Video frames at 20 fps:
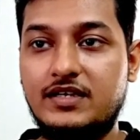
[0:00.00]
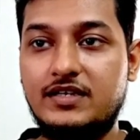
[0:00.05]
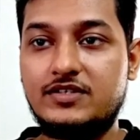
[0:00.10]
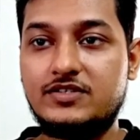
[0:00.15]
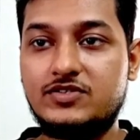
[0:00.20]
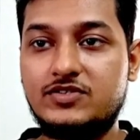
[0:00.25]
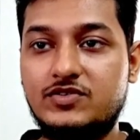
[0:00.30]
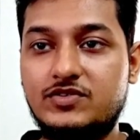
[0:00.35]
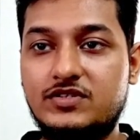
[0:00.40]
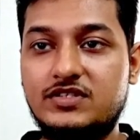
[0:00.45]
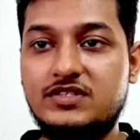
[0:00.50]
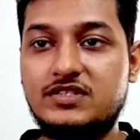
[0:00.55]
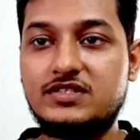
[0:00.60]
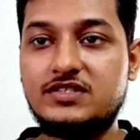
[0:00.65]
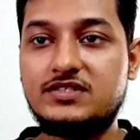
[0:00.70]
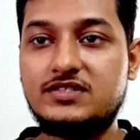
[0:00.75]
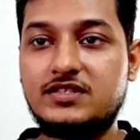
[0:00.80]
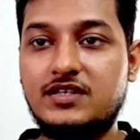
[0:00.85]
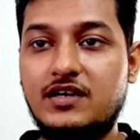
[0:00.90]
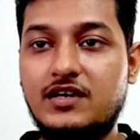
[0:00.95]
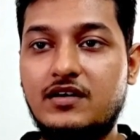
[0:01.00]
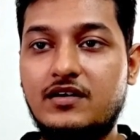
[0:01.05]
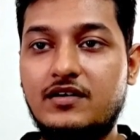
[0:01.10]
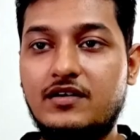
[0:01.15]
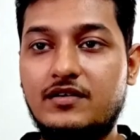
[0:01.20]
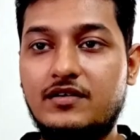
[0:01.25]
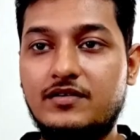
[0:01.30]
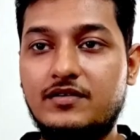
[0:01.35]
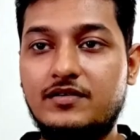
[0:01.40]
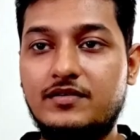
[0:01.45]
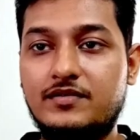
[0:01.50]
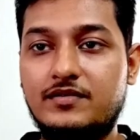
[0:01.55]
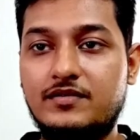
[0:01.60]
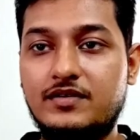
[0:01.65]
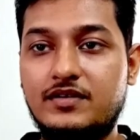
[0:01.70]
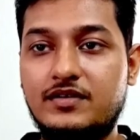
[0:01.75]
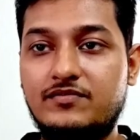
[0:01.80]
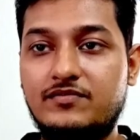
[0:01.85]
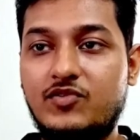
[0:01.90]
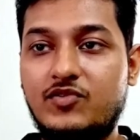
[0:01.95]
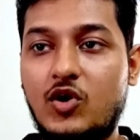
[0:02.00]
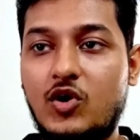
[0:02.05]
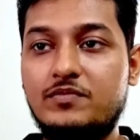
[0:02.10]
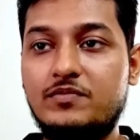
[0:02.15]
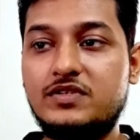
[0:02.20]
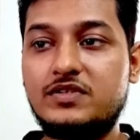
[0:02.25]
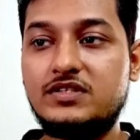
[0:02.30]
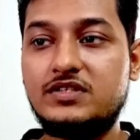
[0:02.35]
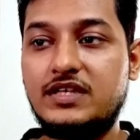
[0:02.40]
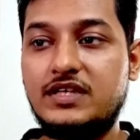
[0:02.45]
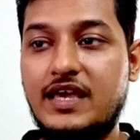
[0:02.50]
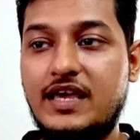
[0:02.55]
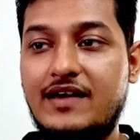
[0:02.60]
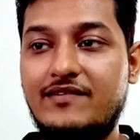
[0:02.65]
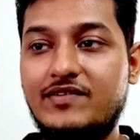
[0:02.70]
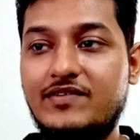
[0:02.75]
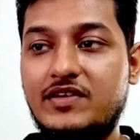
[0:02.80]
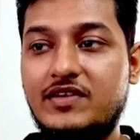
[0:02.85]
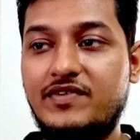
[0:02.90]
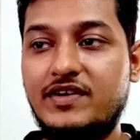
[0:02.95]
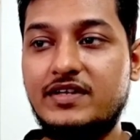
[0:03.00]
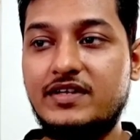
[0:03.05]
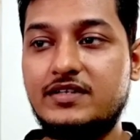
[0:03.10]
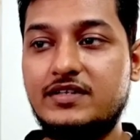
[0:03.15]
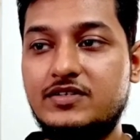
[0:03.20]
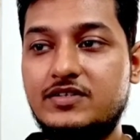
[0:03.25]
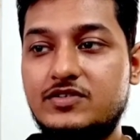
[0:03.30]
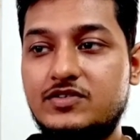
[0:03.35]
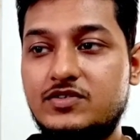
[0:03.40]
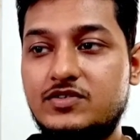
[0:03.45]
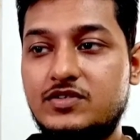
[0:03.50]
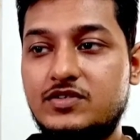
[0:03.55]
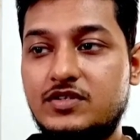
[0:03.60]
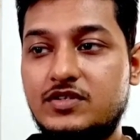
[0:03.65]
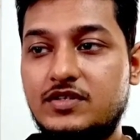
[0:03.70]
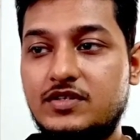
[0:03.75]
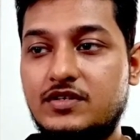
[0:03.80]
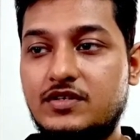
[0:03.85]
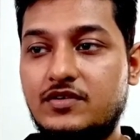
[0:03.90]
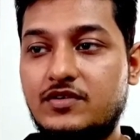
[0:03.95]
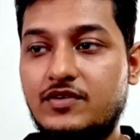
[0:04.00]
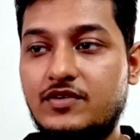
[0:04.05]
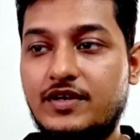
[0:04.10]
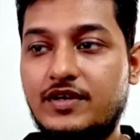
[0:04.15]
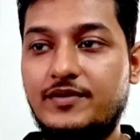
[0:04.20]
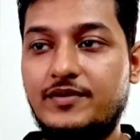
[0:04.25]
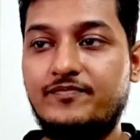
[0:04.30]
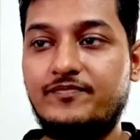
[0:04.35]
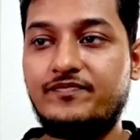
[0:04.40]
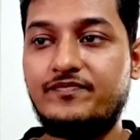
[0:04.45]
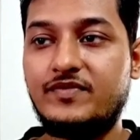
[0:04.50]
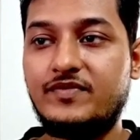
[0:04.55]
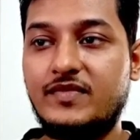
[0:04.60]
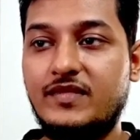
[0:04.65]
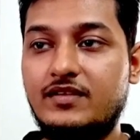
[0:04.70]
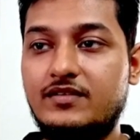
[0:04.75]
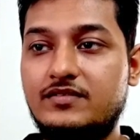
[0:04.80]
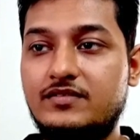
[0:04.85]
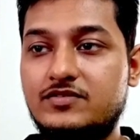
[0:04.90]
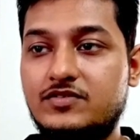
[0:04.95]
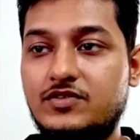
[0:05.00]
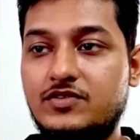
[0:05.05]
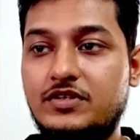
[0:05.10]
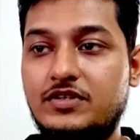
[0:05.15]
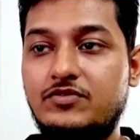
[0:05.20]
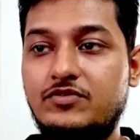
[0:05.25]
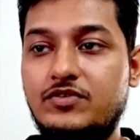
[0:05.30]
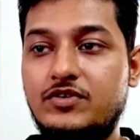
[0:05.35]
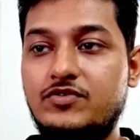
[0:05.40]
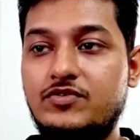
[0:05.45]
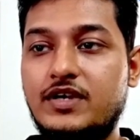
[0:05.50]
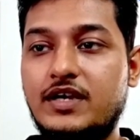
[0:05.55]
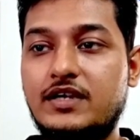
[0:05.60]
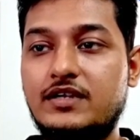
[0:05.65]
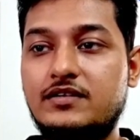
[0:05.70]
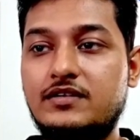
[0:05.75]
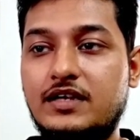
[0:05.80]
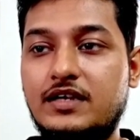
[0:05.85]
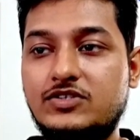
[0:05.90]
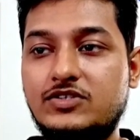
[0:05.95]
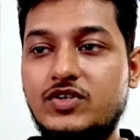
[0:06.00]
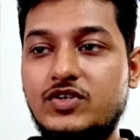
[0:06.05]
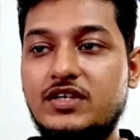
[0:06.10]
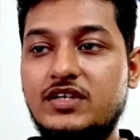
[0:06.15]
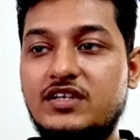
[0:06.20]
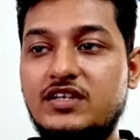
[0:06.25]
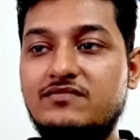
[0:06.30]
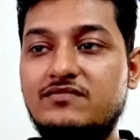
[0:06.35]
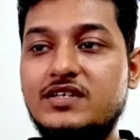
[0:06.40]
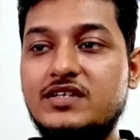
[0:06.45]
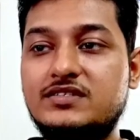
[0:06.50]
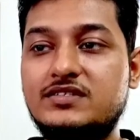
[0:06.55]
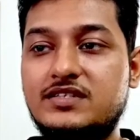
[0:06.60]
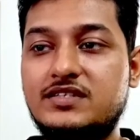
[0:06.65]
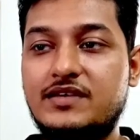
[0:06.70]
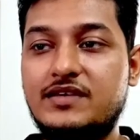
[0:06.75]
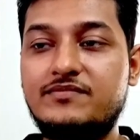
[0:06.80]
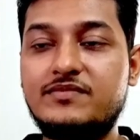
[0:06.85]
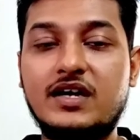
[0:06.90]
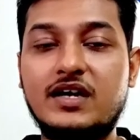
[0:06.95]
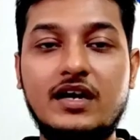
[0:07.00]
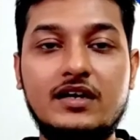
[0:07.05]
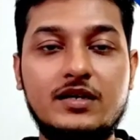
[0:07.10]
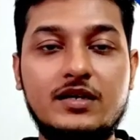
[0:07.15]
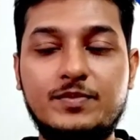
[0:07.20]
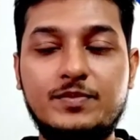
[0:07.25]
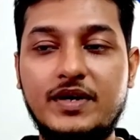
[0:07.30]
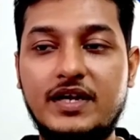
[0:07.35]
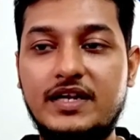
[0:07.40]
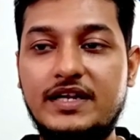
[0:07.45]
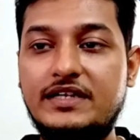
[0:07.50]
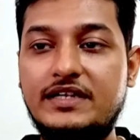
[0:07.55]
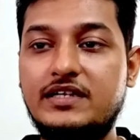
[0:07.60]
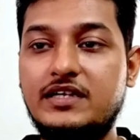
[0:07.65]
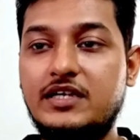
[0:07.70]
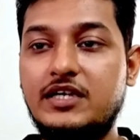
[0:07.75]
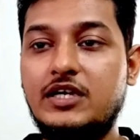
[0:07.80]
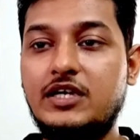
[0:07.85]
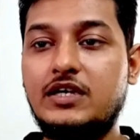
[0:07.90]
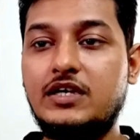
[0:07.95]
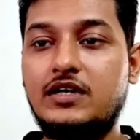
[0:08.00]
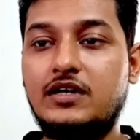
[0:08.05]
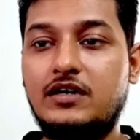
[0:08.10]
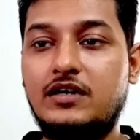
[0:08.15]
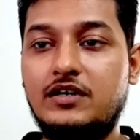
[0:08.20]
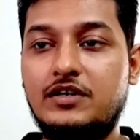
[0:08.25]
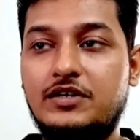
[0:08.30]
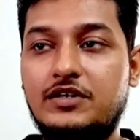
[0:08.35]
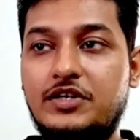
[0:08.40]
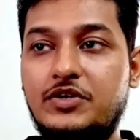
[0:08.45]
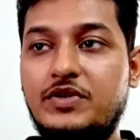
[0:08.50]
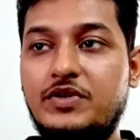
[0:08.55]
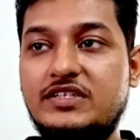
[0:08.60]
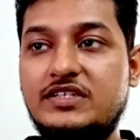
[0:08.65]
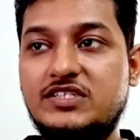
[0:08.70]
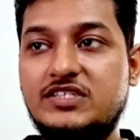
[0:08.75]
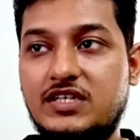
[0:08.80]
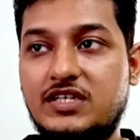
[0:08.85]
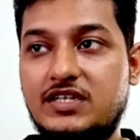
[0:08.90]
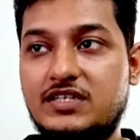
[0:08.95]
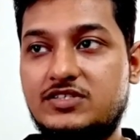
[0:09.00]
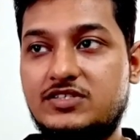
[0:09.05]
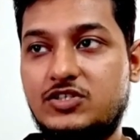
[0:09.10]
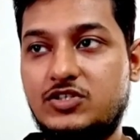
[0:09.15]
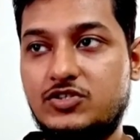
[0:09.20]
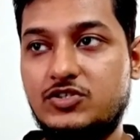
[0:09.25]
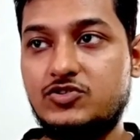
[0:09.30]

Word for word: So this is the prompt they have given. Okay, so you can actually give the same color palette during generation.